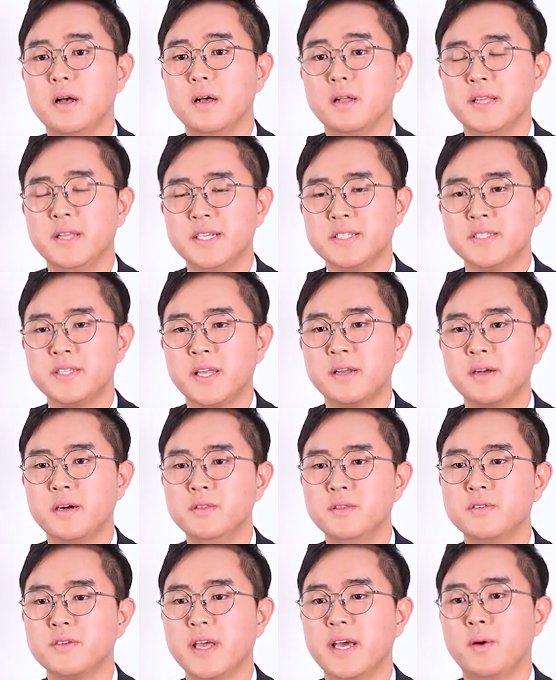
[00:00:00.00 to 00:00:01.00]
Let's take a
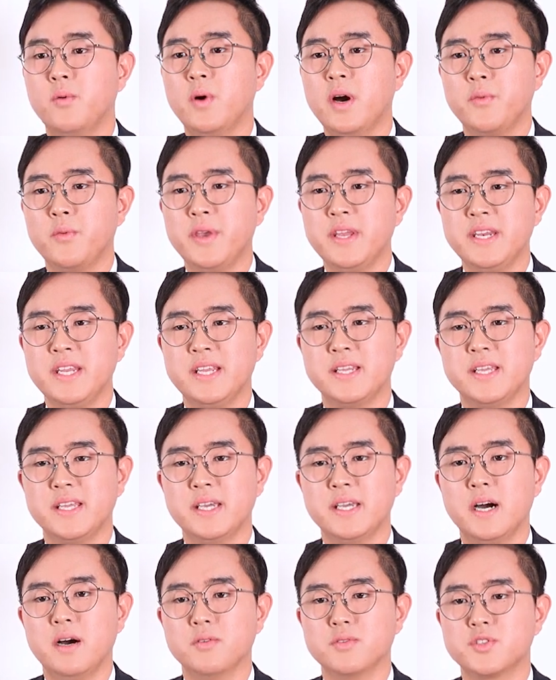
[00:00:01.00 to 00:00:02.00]
look at why we need
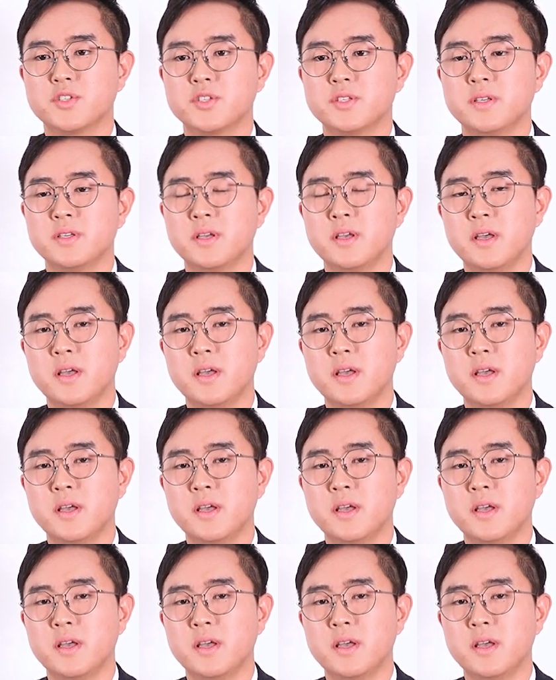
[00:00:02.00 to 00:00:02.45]
Eos.